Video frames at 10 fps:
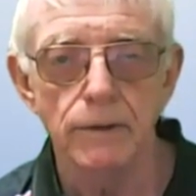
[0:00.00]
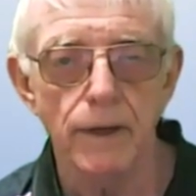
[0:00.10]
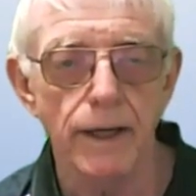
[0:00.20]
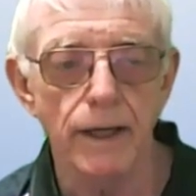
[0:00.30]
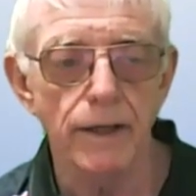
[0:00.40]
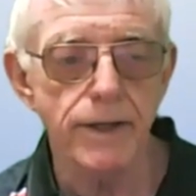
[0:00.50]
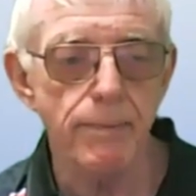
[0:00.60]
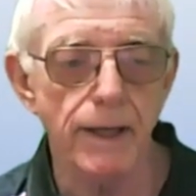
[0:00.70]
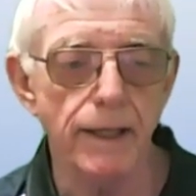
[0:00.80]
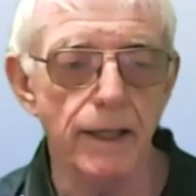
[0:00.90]

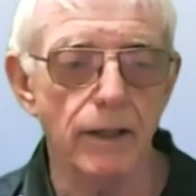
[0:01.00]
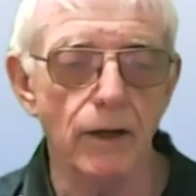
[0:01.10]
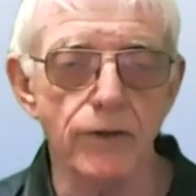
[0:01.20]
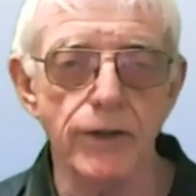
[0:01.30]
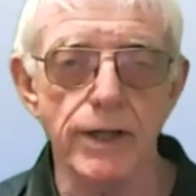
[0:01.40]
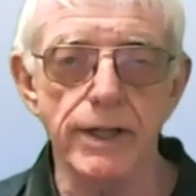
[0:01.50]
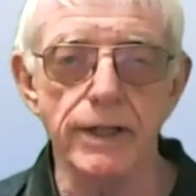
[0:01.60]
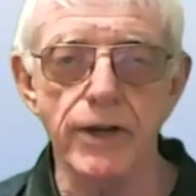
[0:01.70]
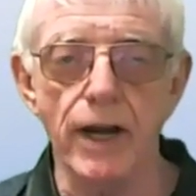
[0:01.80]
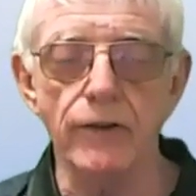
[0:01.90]
English-speaking countries
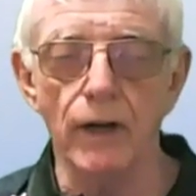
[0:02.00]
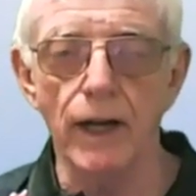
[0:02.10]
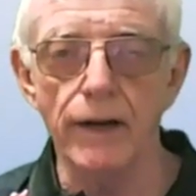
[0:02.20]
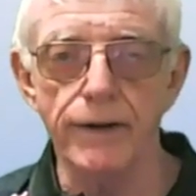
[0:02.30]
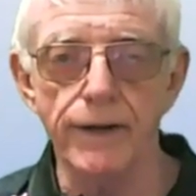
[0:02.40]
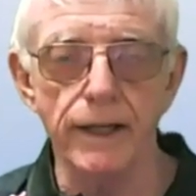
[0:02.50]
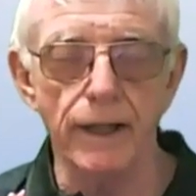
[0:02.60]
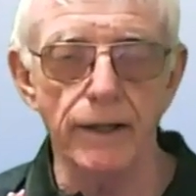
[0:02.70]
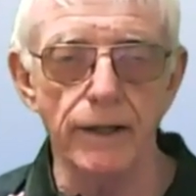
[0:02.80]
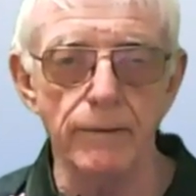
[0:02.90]
in general. I think
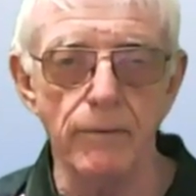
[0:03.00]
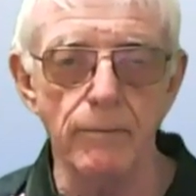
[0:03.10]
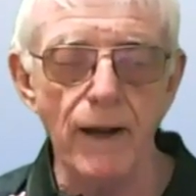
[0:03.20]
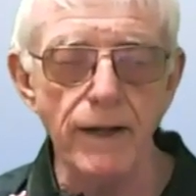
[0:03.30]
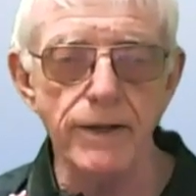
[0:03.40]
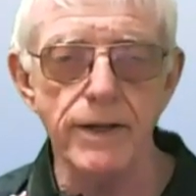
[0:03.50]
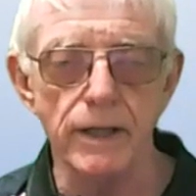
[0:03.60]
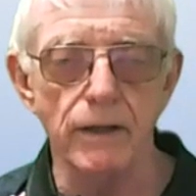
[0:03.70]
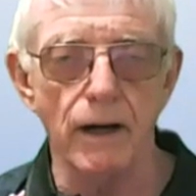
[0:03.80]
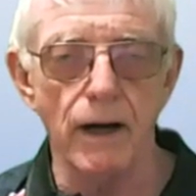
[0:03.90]
that the banks
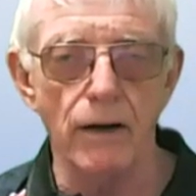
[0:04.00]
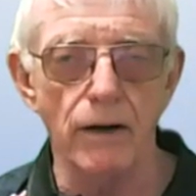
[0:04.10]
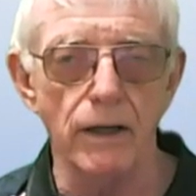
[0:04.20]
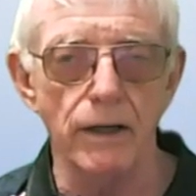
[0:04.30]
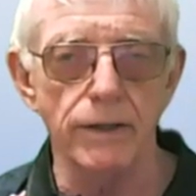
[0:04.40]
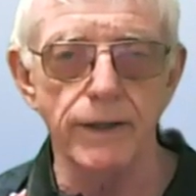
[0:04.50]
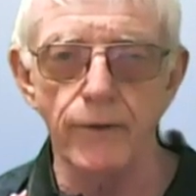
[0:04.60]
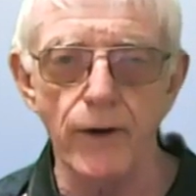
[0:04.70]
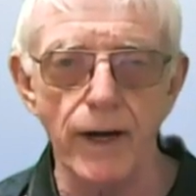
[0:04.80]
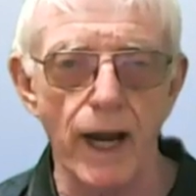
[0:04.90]
here are a
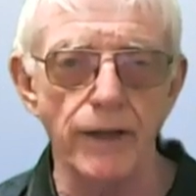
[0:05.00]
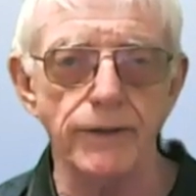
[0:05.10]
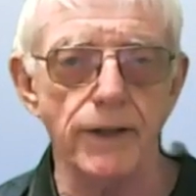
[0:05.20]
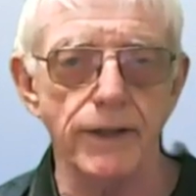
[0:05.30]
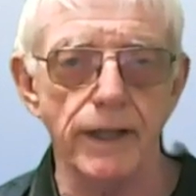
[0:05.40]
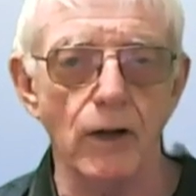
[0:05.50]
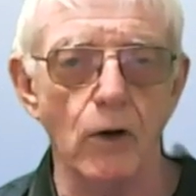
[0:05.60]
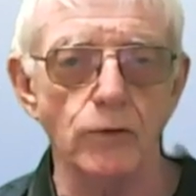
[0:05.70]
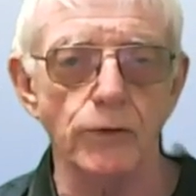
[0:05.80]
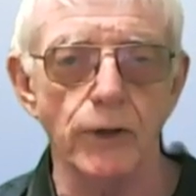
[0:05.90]
different entity
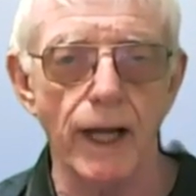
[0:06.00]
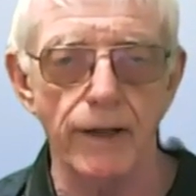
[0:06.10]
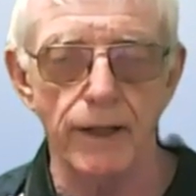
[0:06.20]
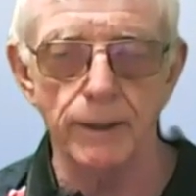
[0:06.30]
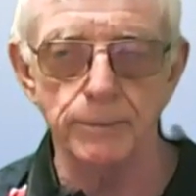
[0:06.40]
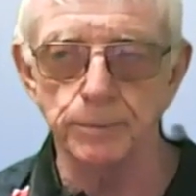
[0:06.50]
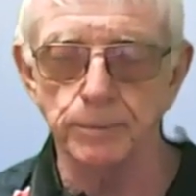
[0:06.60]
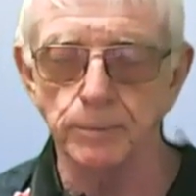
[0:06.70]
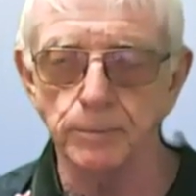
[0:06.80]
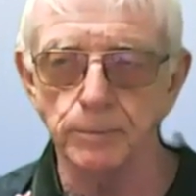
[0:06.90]
altogether.
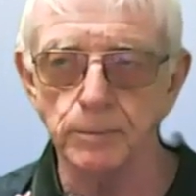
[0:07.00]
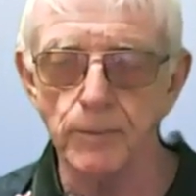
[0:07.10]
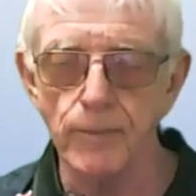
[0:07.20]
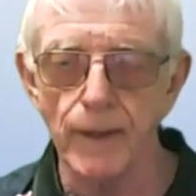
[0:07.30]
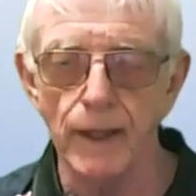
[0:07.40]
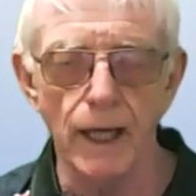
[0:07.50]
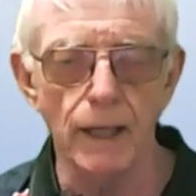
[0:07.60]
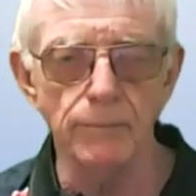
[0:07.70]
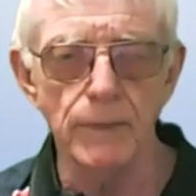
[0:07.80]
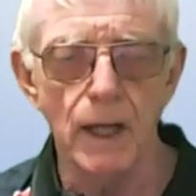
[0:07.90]

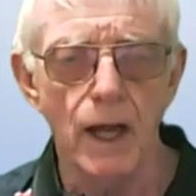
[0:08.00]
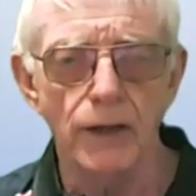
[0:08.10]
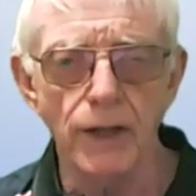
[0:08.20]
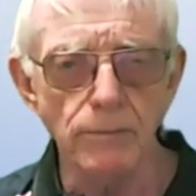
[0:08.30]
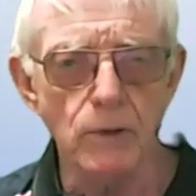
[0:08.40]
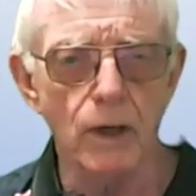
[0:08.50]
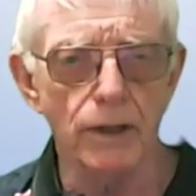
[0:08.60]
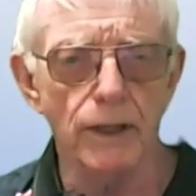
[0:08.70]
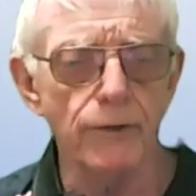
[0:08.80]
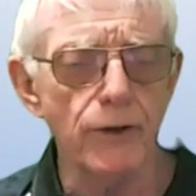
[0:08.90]
Number
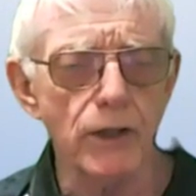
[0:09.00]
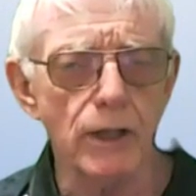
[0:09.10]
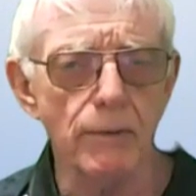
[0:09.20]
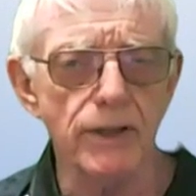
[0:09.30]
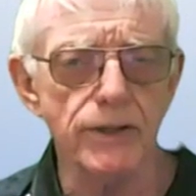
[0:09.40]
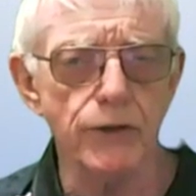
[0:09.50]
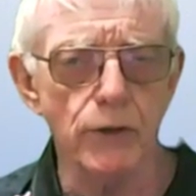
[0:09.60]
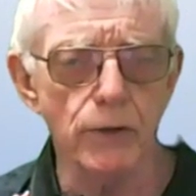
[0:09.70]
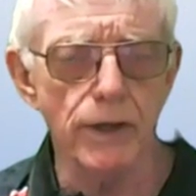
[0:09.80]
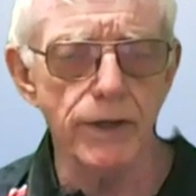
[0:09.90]
one, if you're coming as a
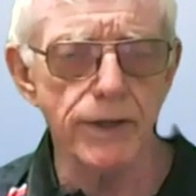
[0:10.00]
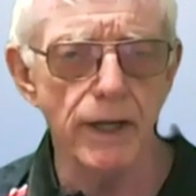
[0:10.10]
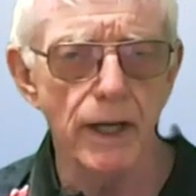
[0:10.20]
tourist,